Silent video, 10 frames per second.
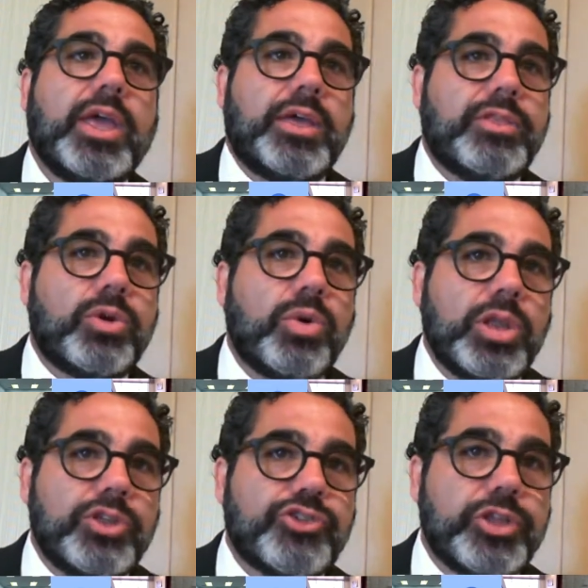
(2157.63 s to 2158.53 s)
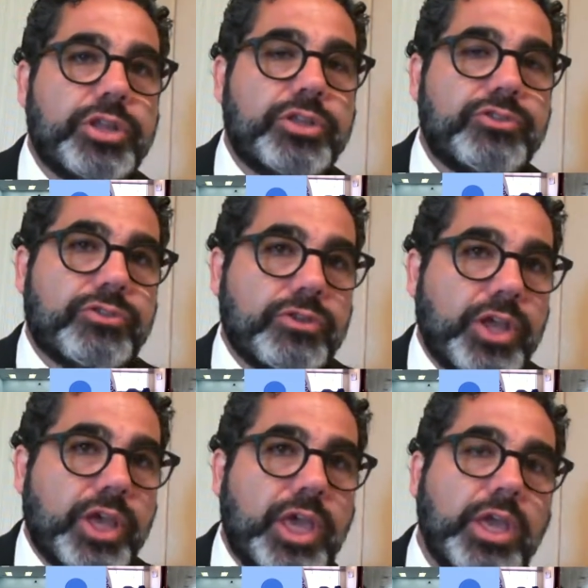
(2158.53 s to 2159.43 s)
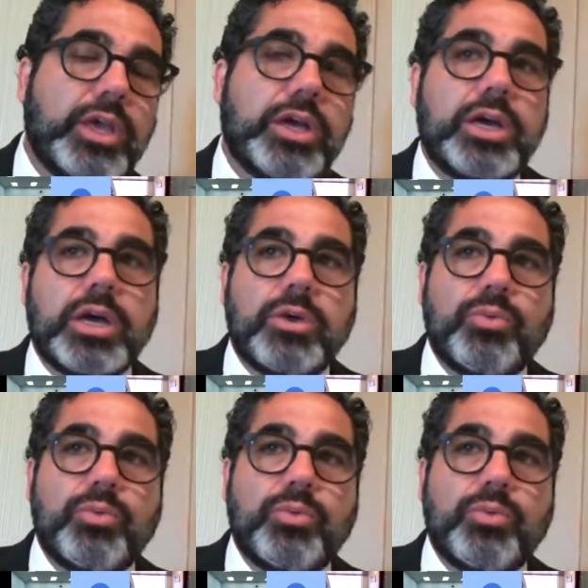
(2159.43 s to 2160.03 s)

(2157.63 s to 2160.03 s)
And the coalition is today a